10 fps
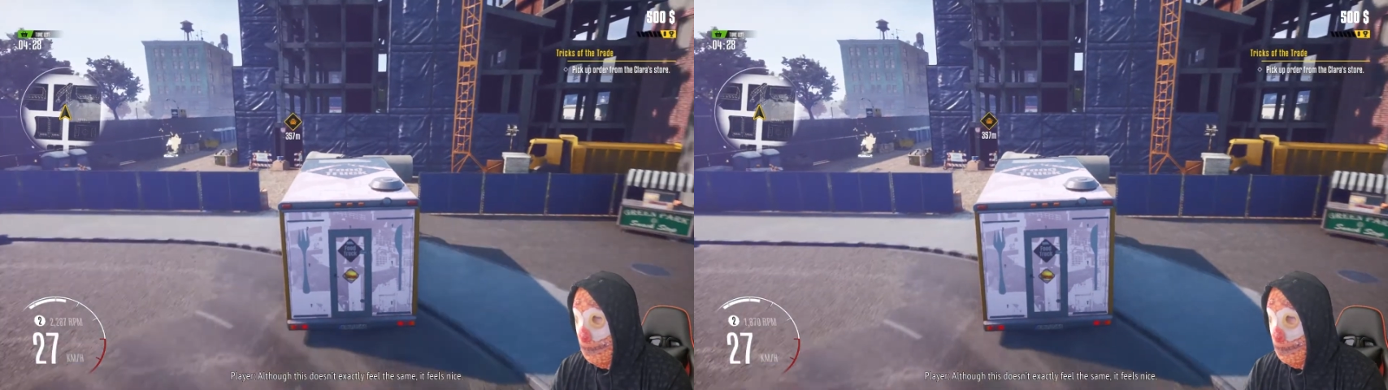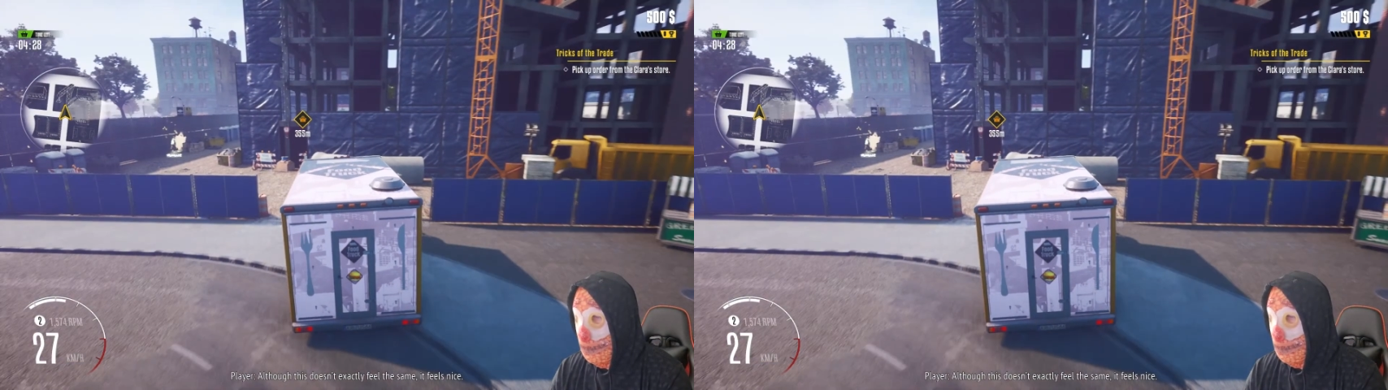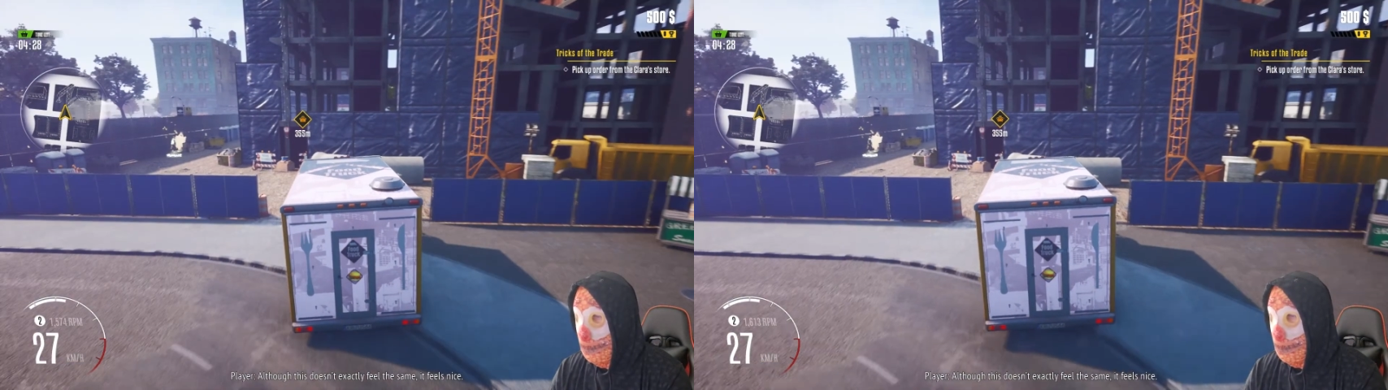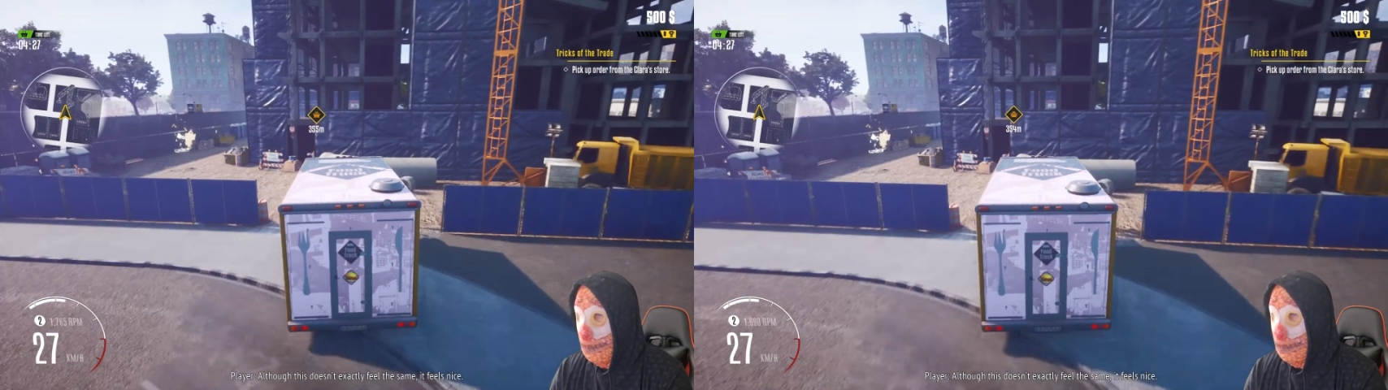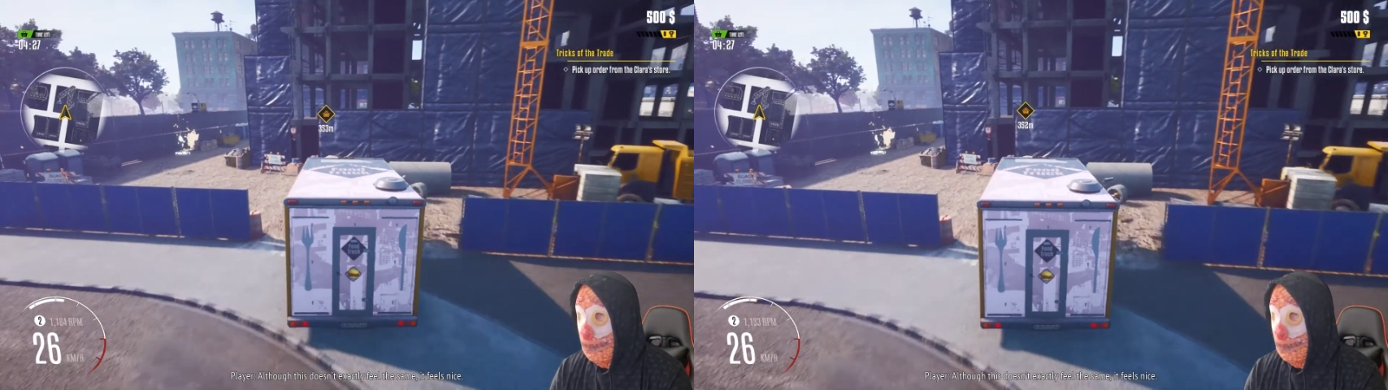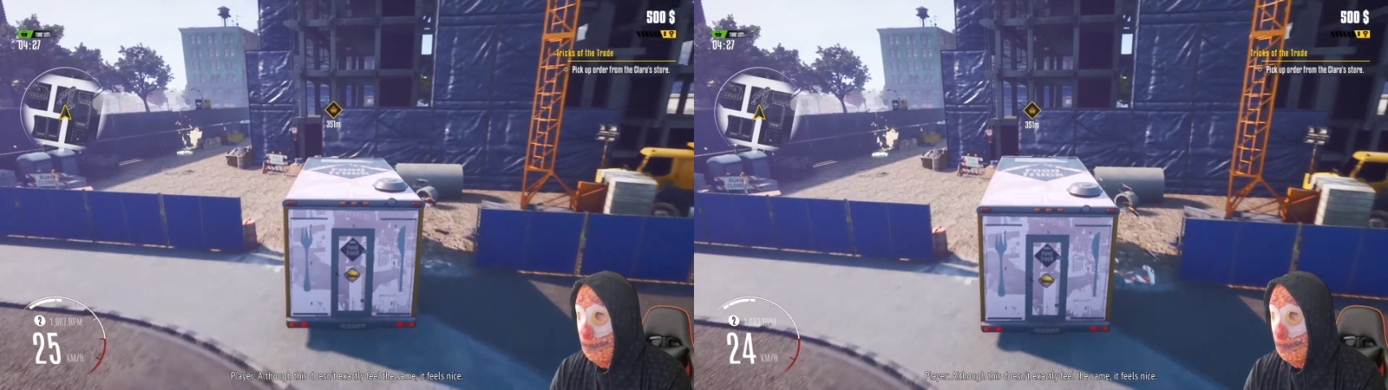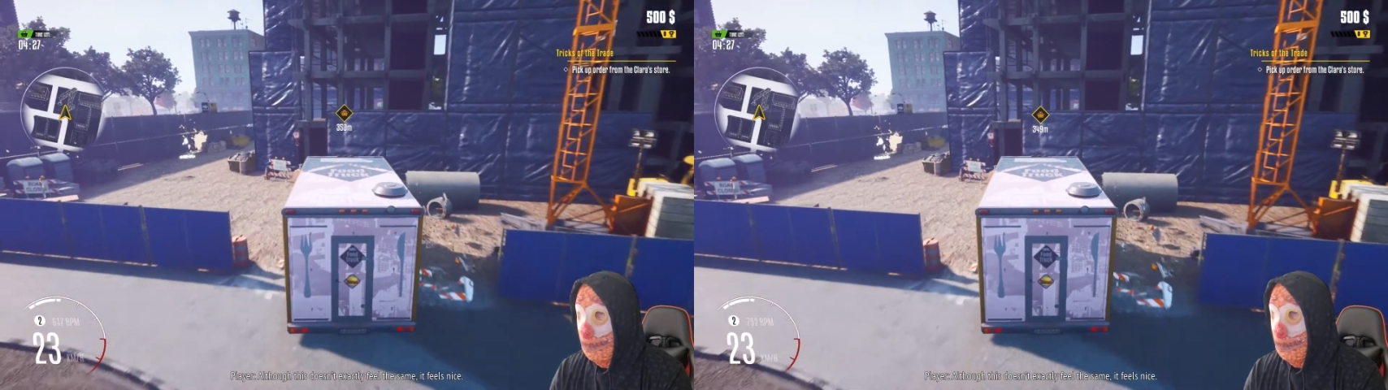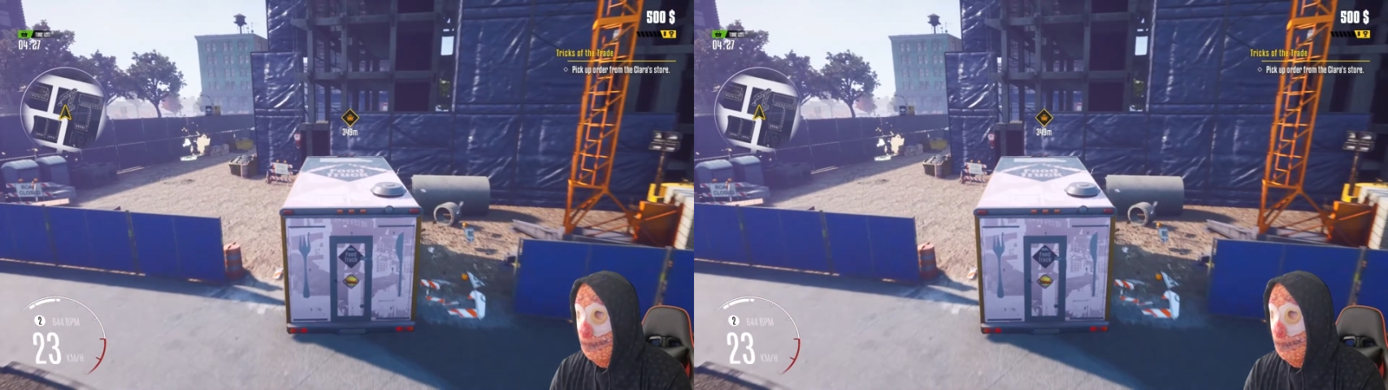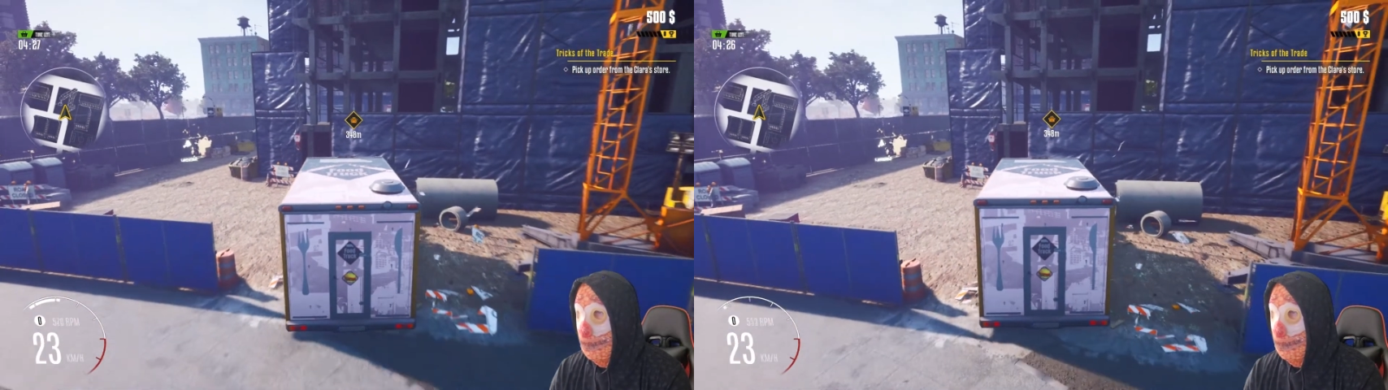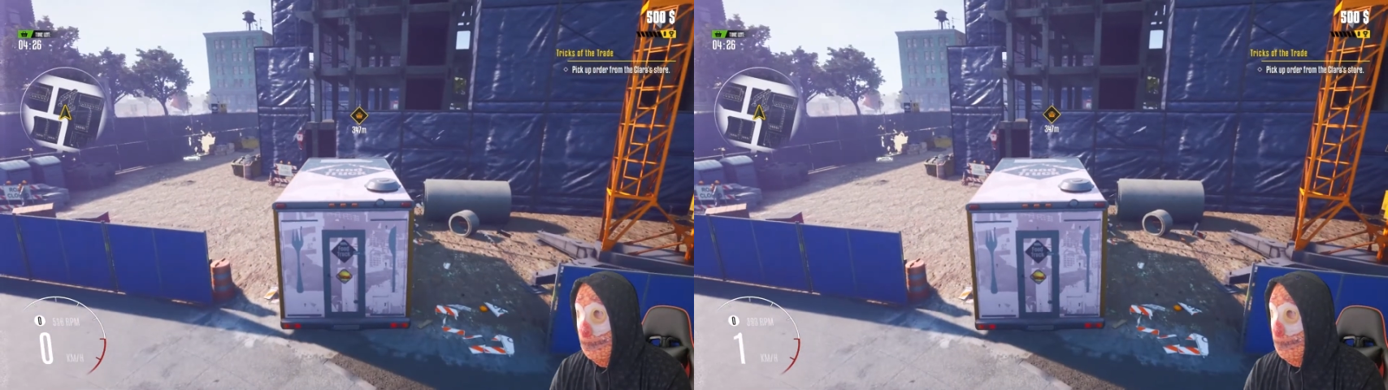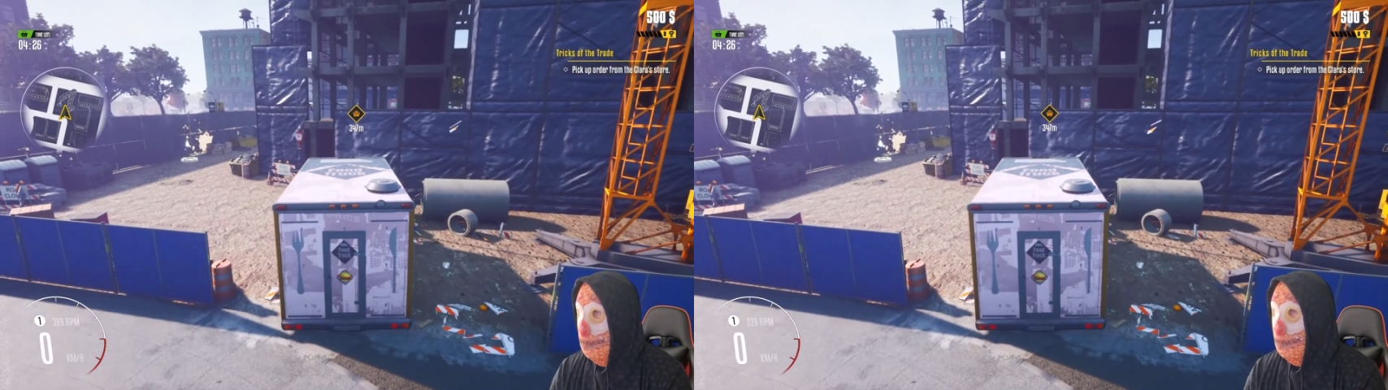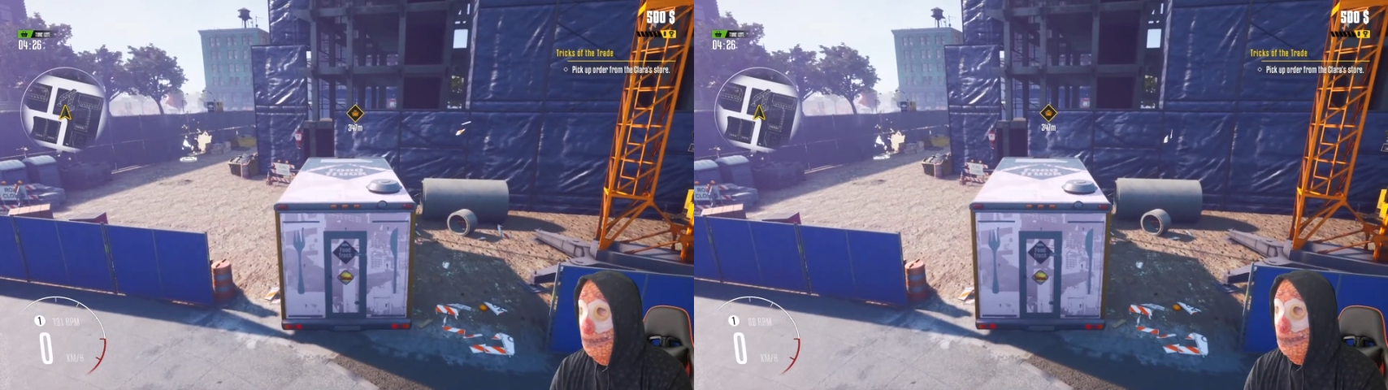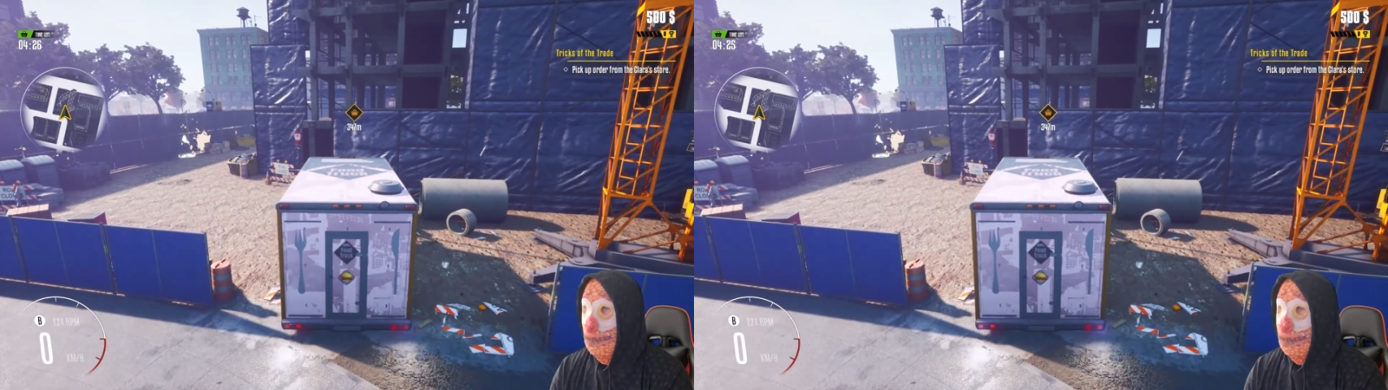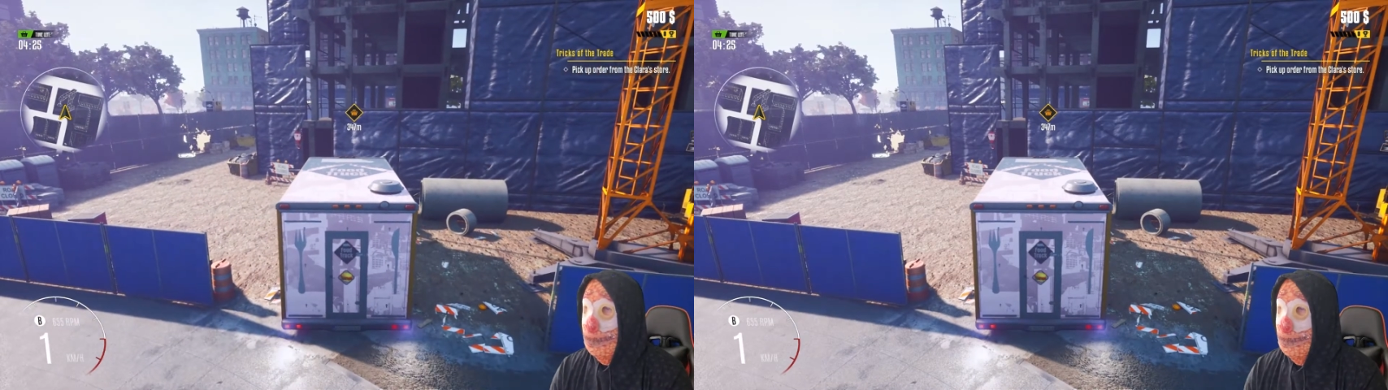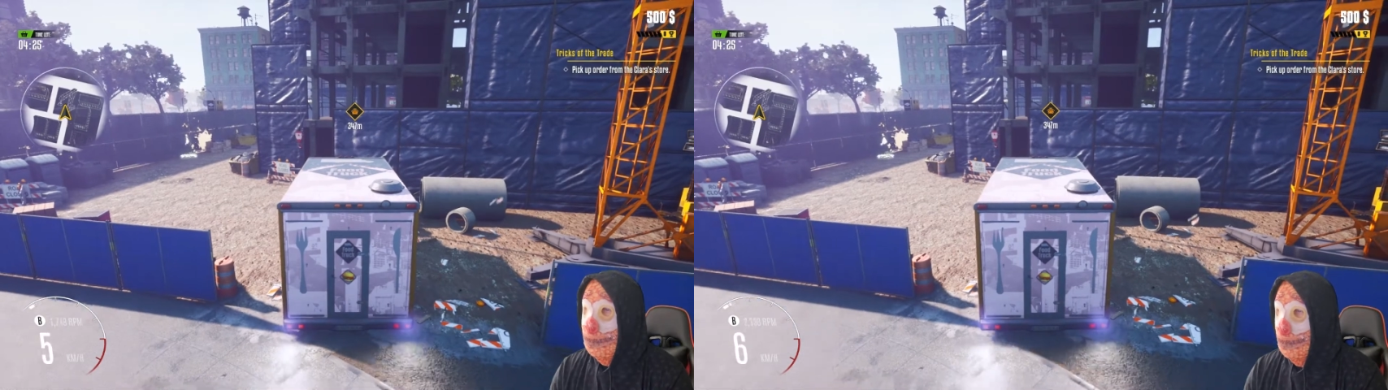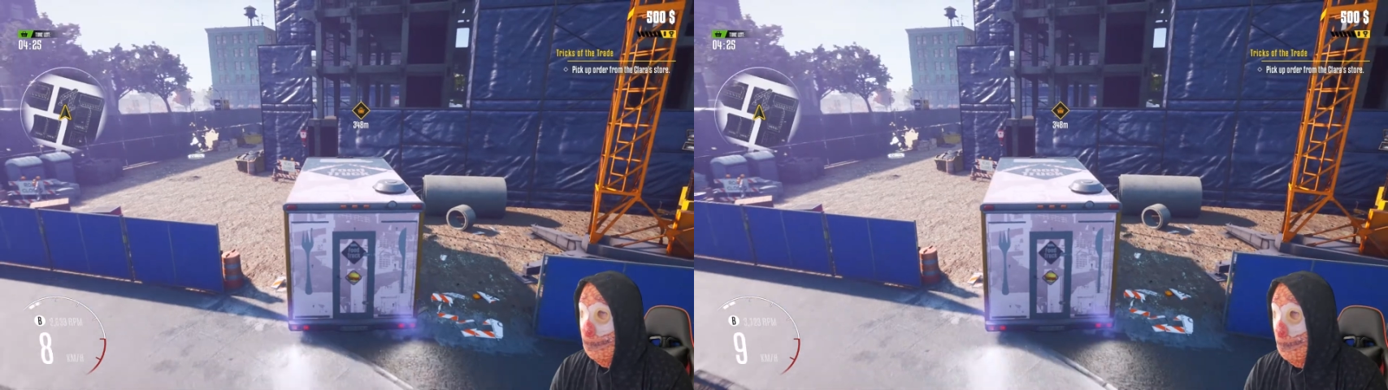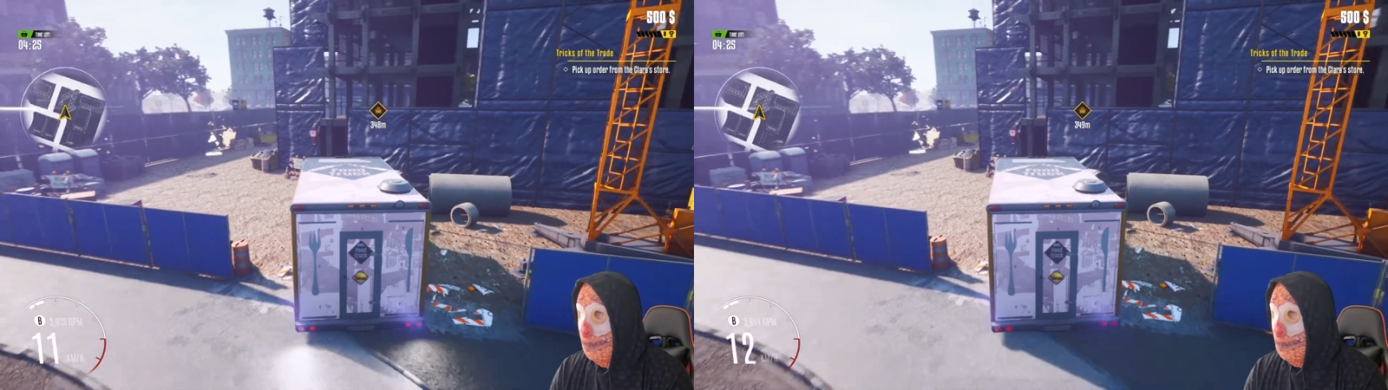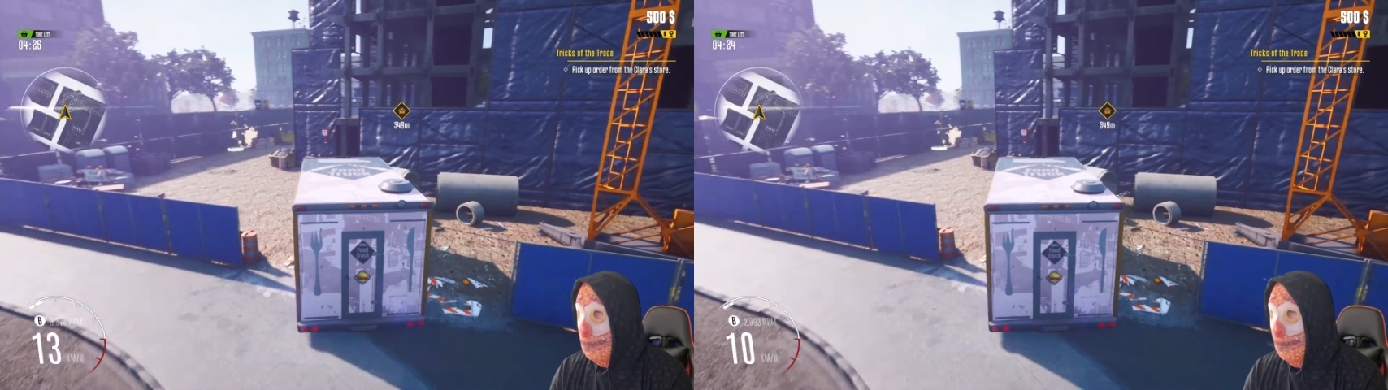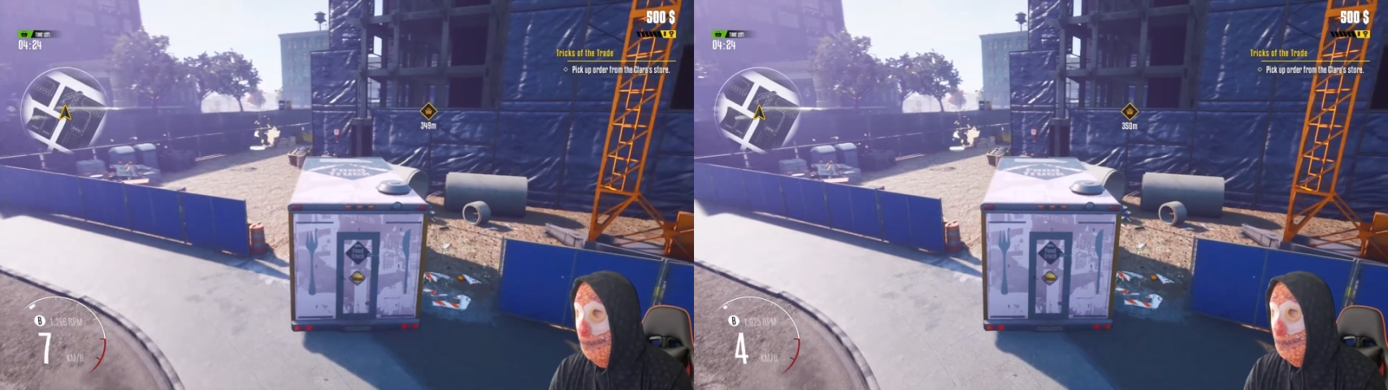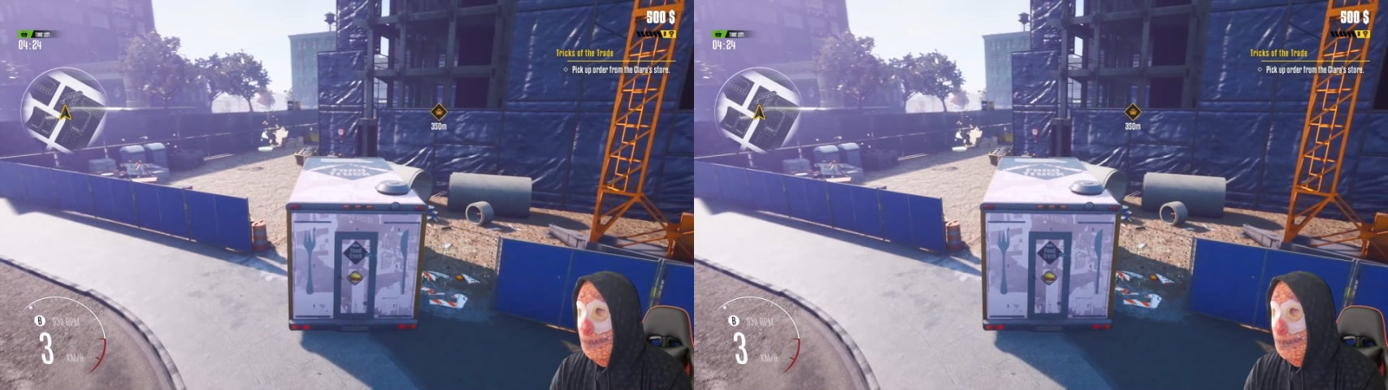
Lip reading: [unreadable: no face in view]